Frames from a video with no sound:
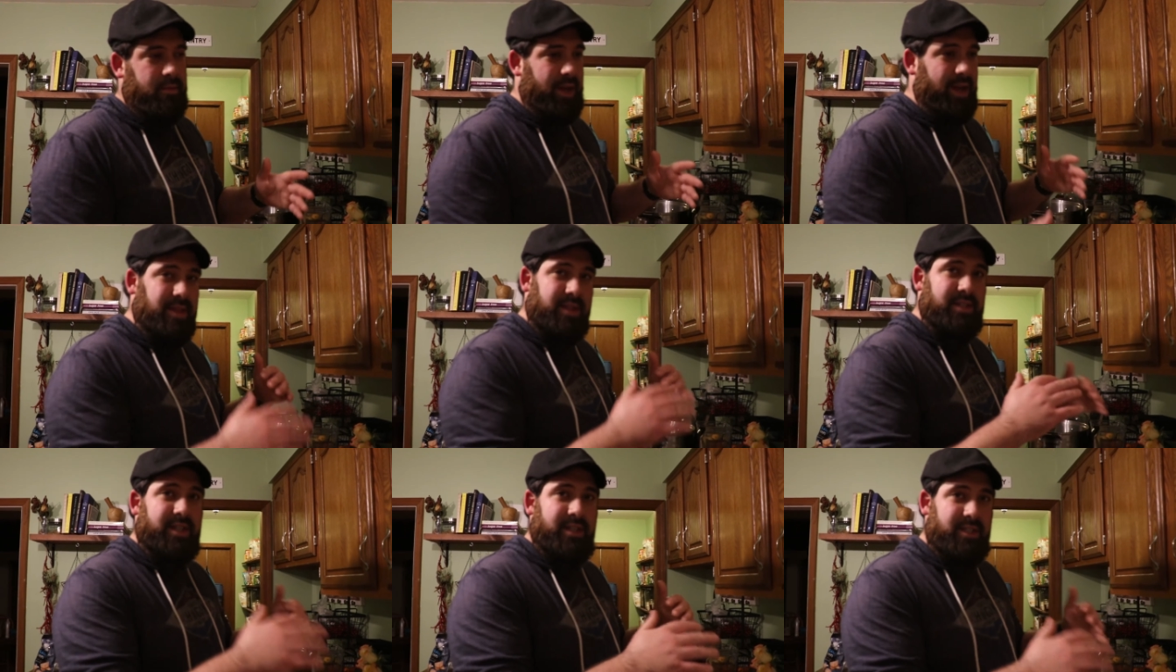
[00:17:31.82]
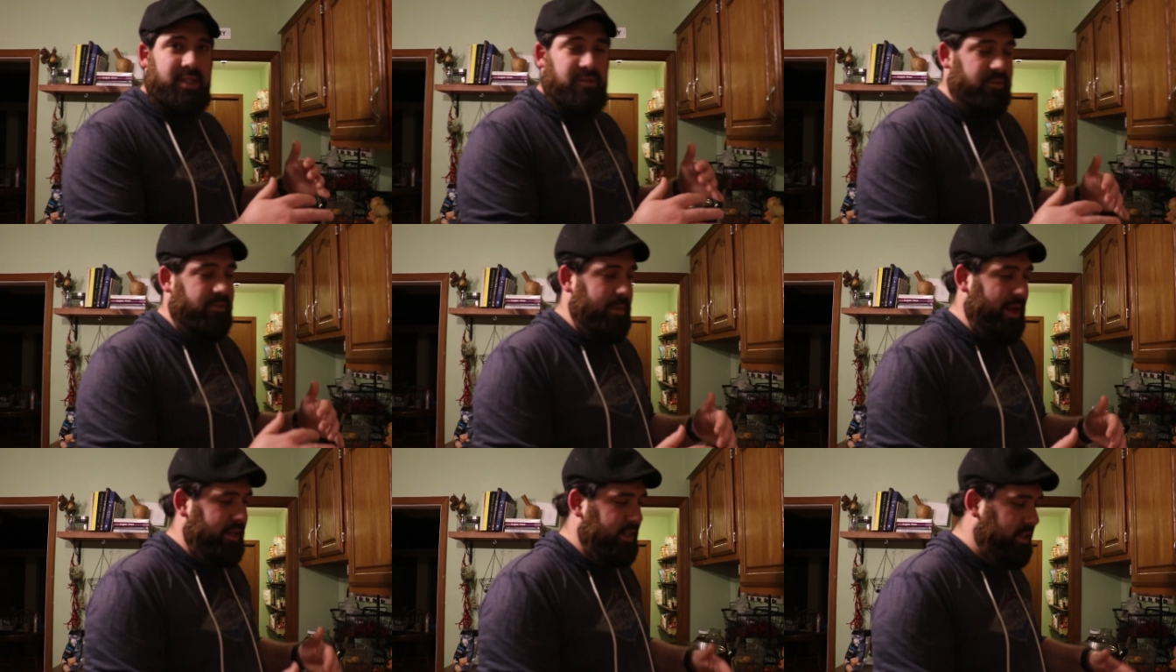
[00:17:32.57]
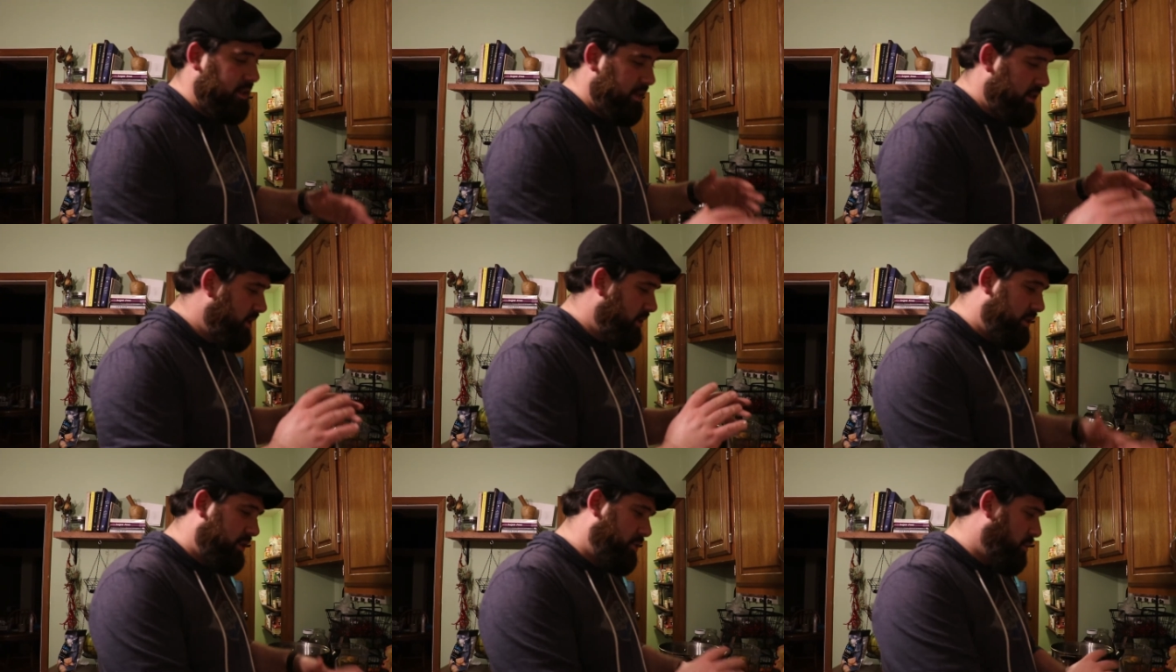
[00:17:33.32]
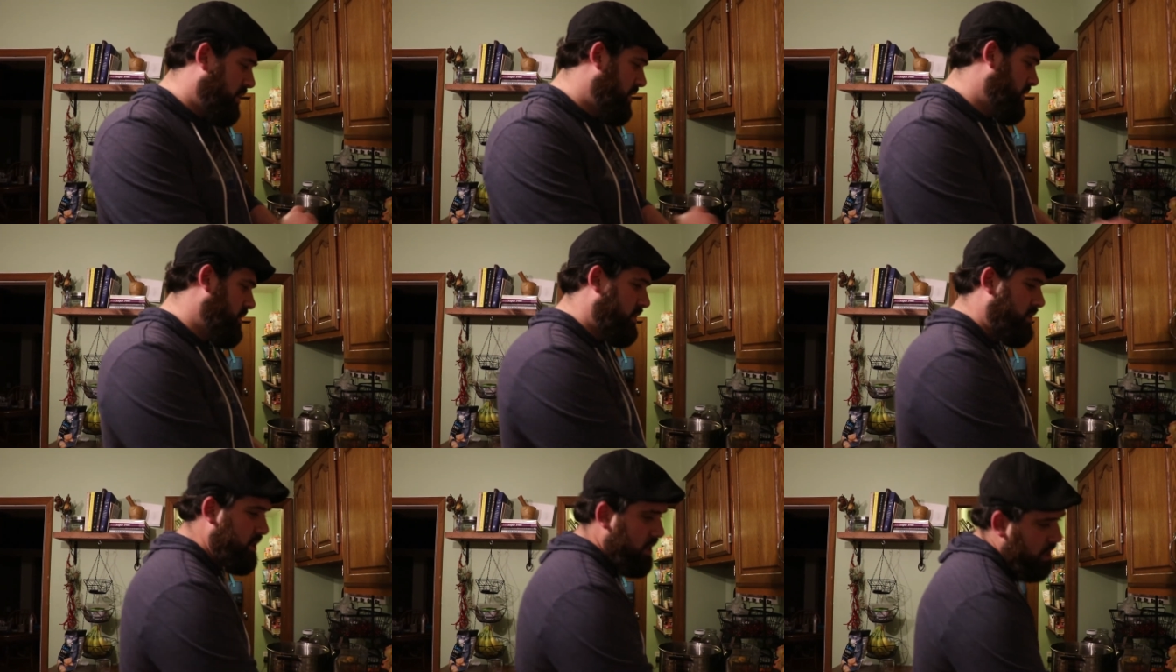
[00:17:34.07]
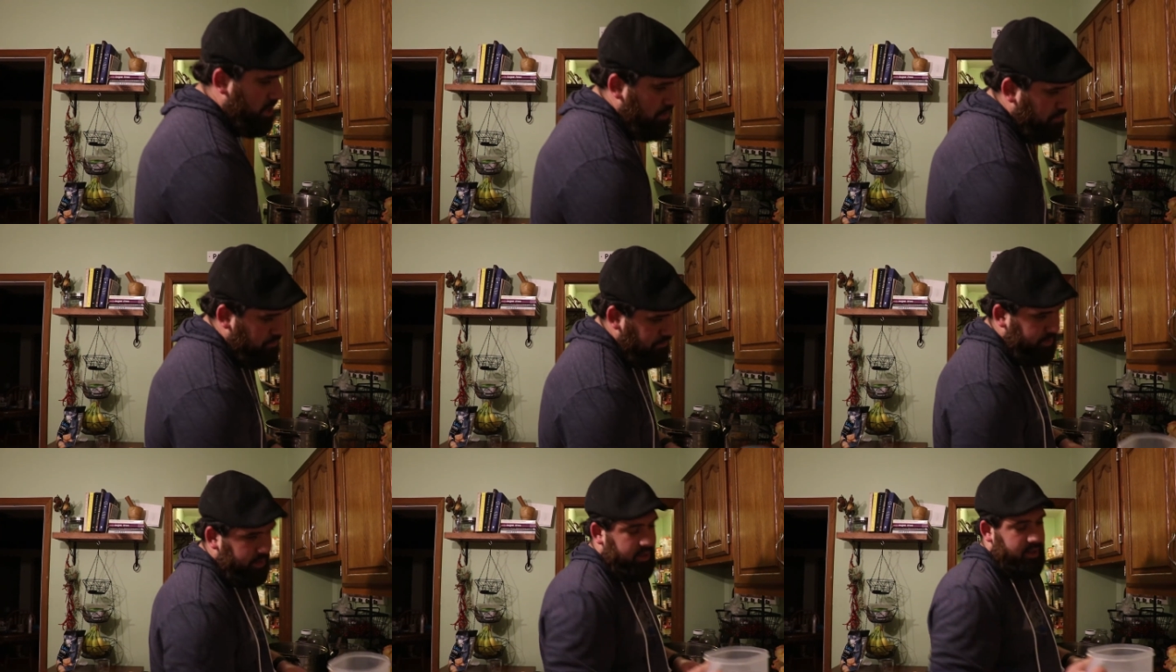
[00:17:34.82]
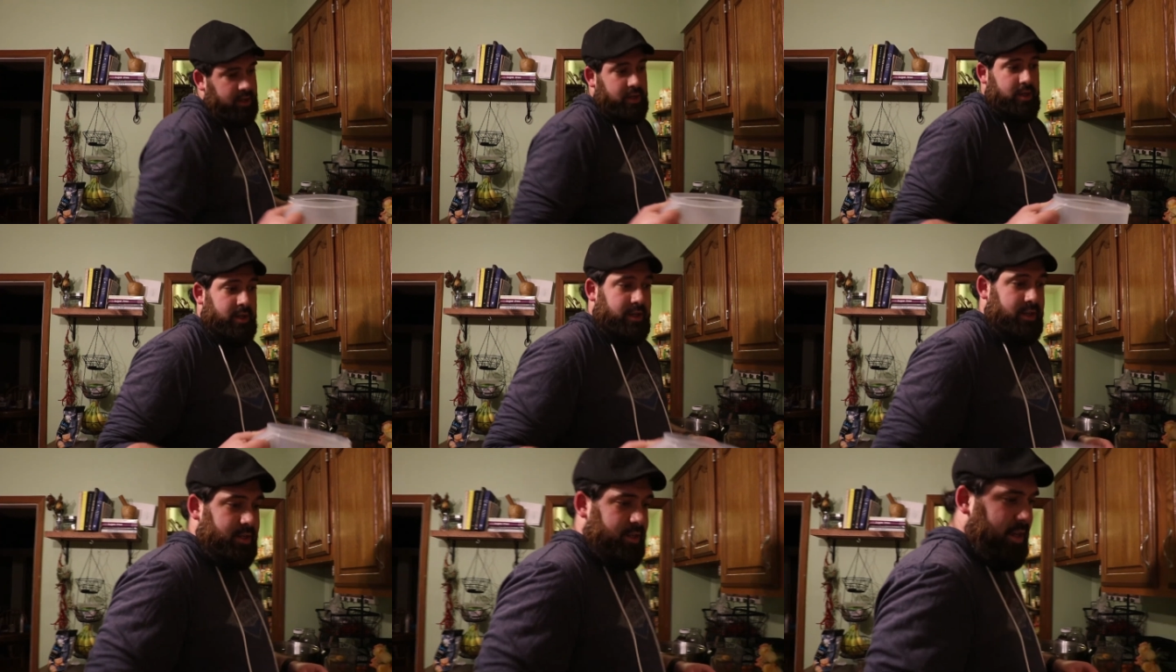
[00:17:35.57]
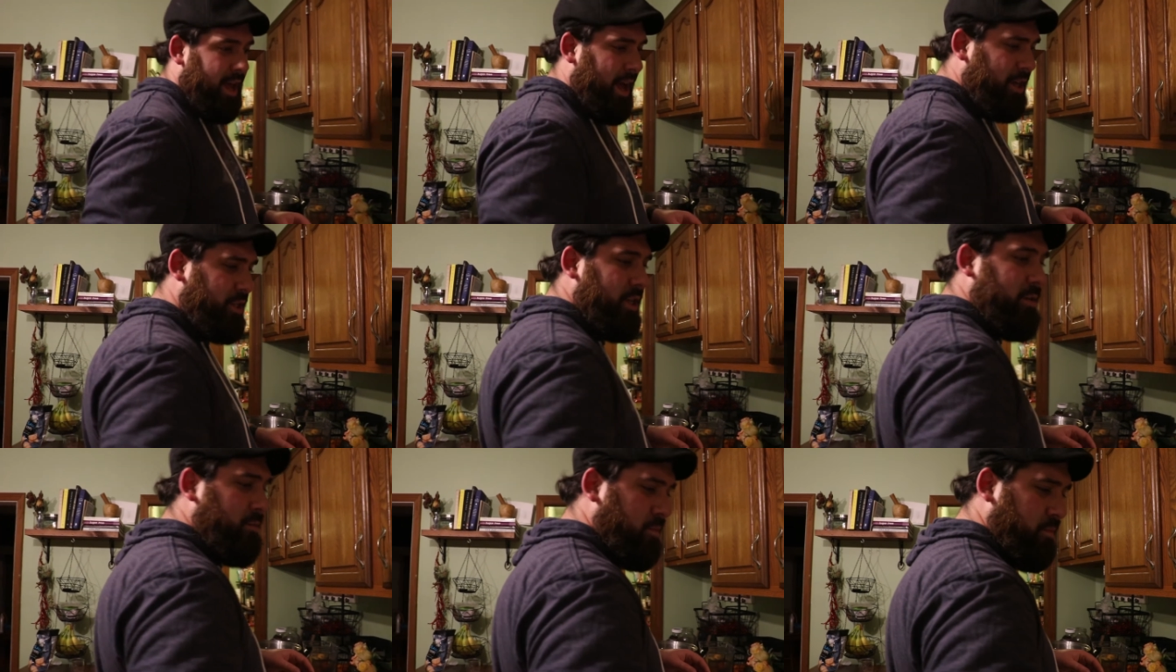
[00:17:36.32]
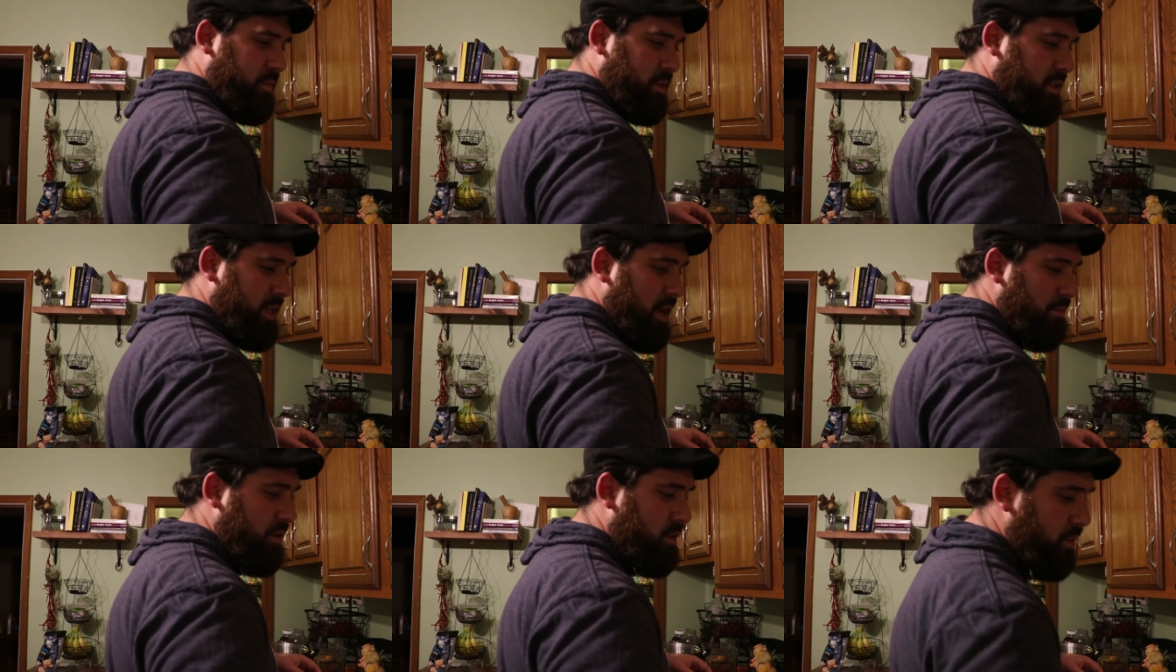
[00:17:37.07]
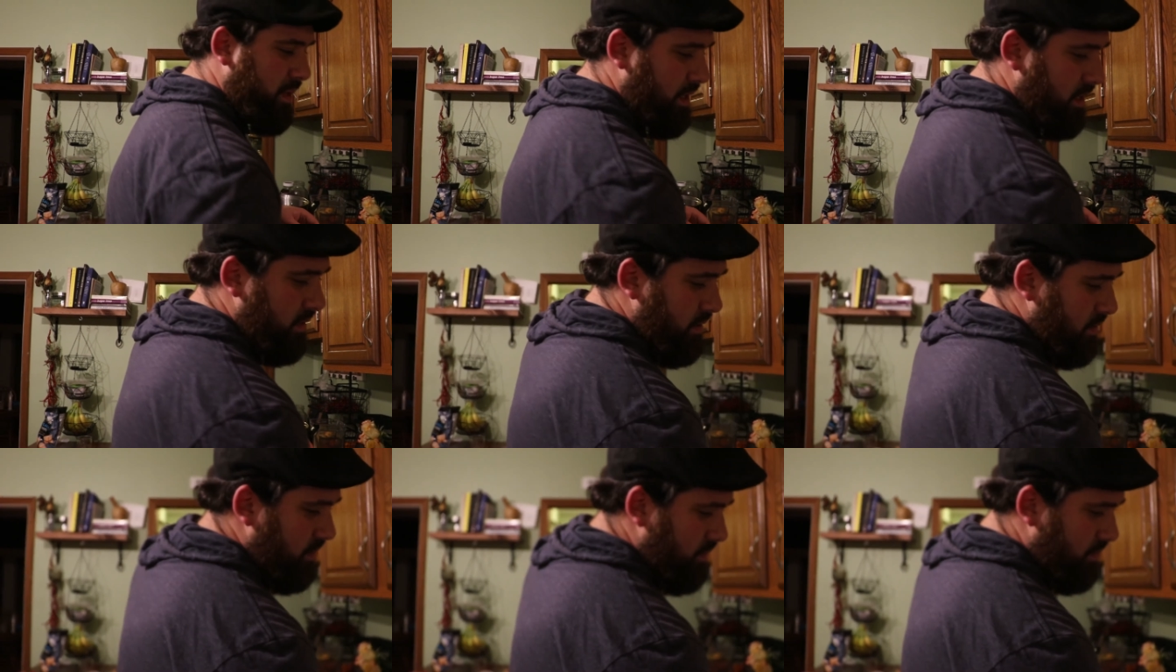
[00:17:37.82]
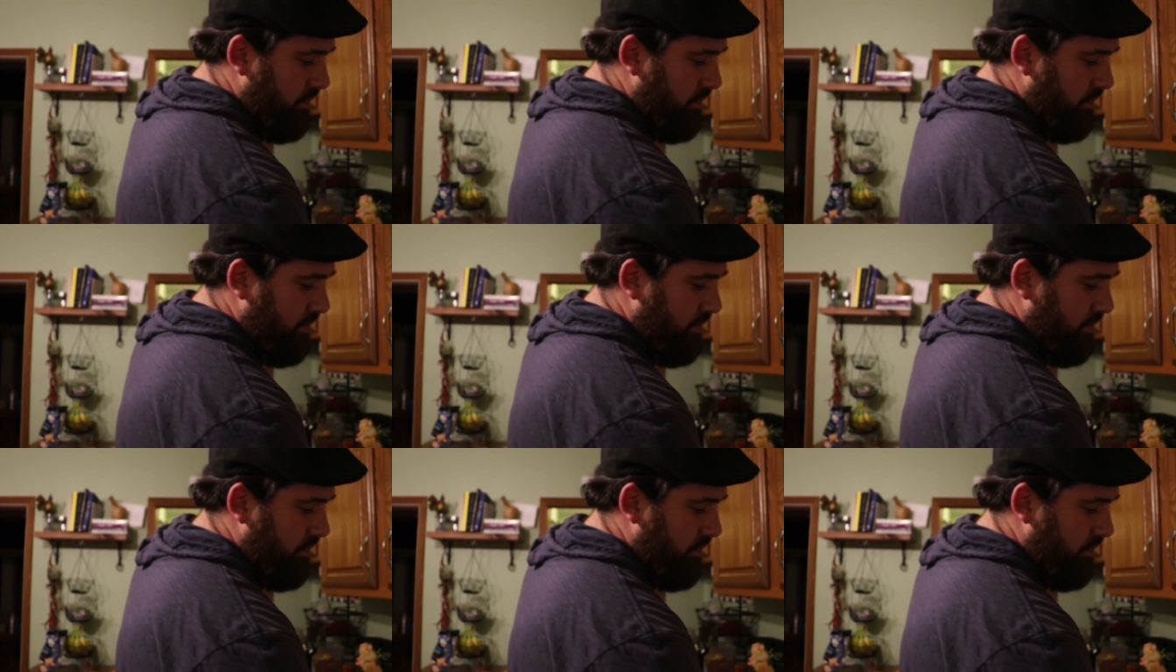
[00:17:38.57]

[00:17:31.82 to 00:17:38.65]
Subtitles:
in the 60s for fermenting. This one, I actually set between